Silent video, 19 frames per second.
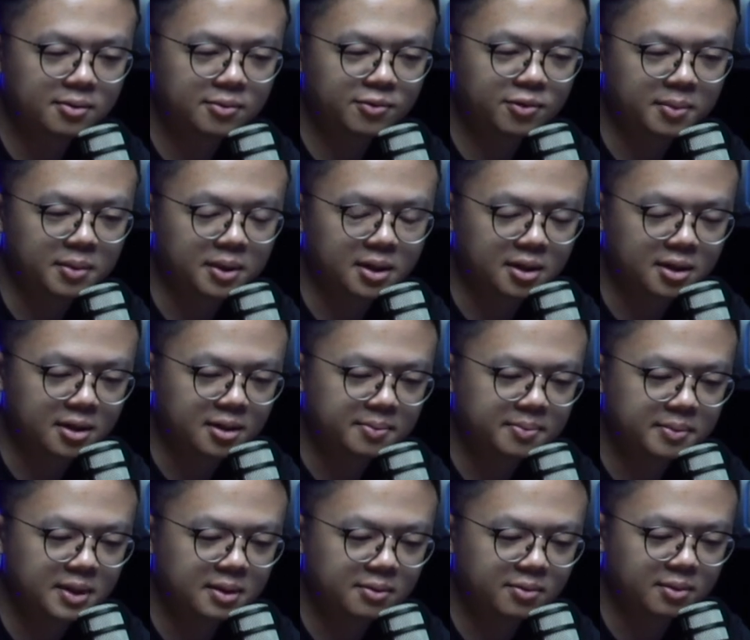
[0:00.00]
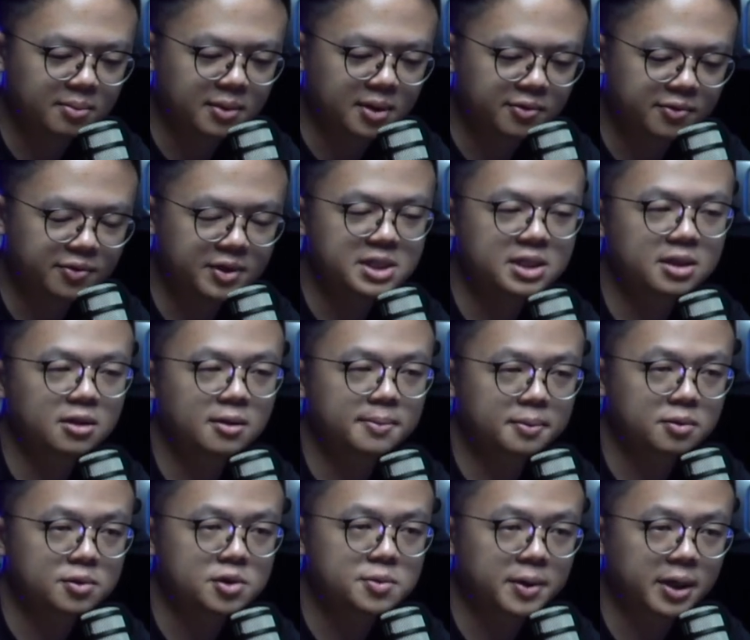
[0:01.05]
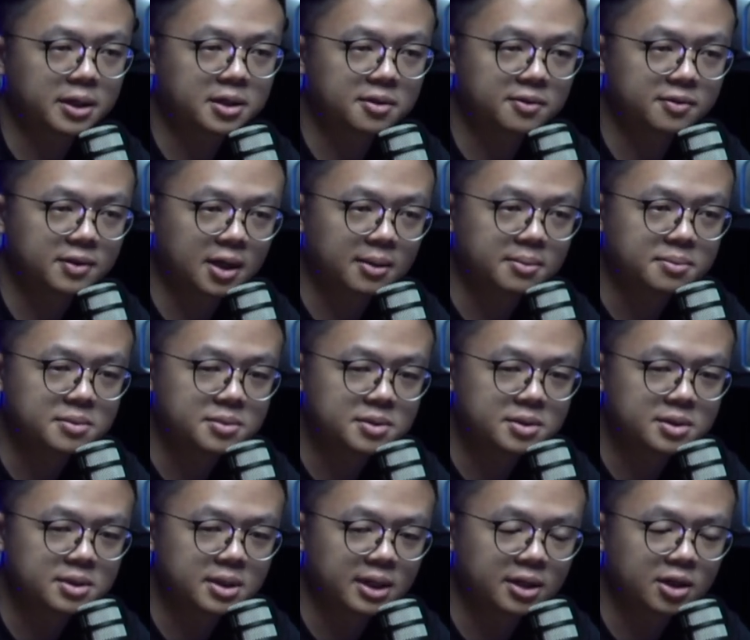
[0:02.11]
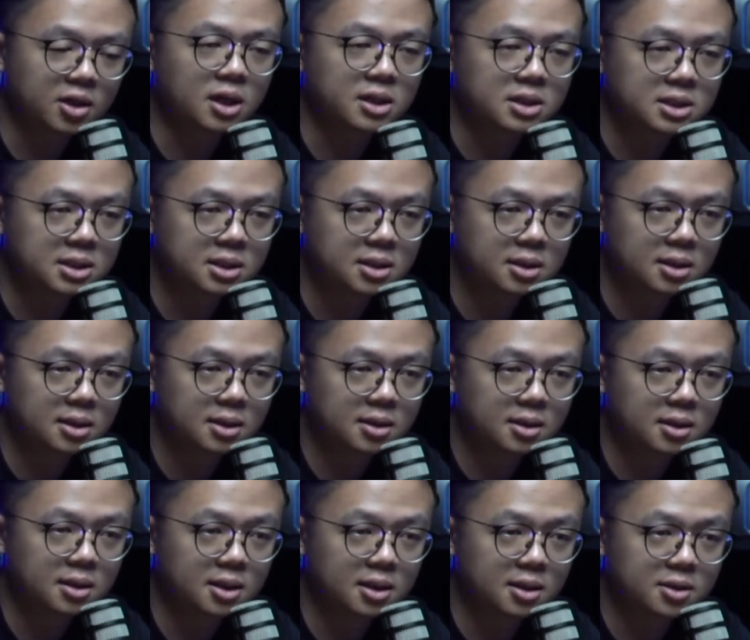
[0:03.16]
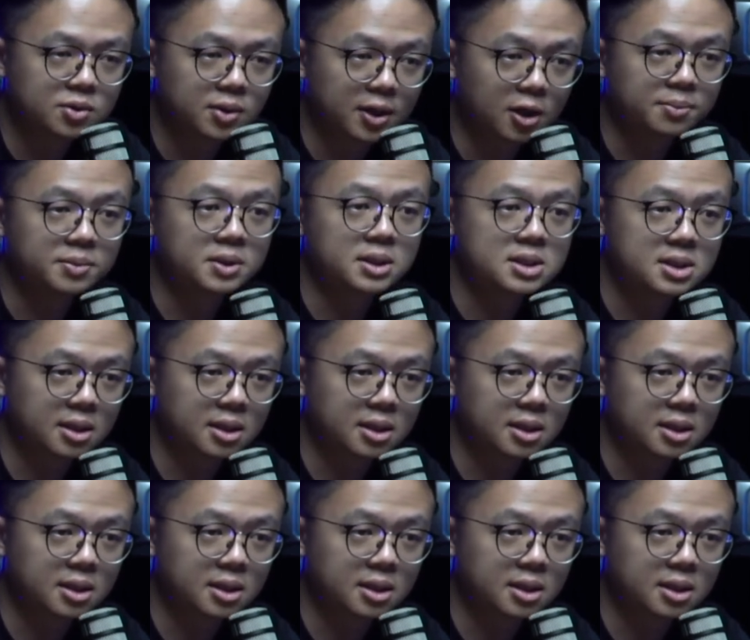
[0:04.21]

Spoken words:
from a fiscal perspective comes at a cost to help these